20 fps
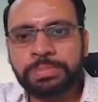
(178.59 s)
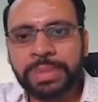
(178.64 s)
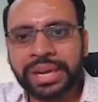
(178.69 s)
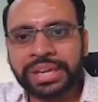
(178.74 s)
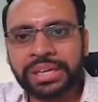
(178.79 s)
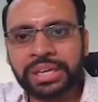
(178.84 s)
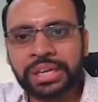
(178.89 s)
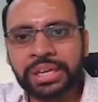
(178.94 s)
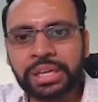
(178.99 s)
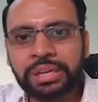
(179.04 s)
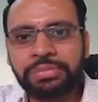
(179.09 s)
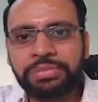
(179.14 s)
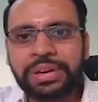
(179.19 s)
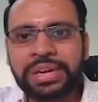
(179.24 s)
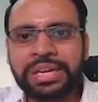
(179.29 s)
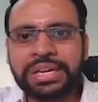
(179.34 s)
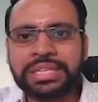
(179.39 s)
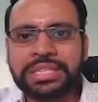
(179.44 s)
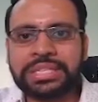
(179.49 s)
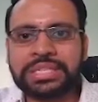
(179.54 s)
magnetic
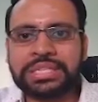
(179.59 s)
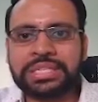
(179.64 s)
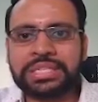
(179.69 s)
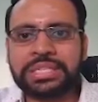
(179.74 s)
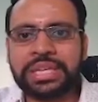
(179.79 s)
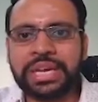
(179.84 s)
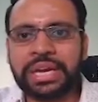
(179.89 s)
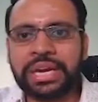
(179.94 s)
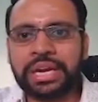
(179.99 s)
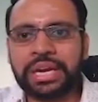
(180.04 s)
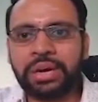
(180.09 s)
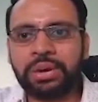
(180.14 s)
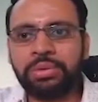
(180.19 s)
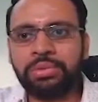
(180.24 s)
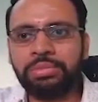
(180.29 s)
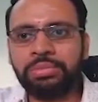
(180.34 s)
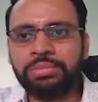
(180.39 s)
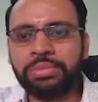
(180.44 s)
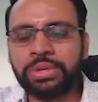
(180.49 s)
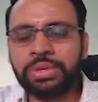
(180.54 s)
field is there
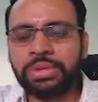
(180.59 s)
now.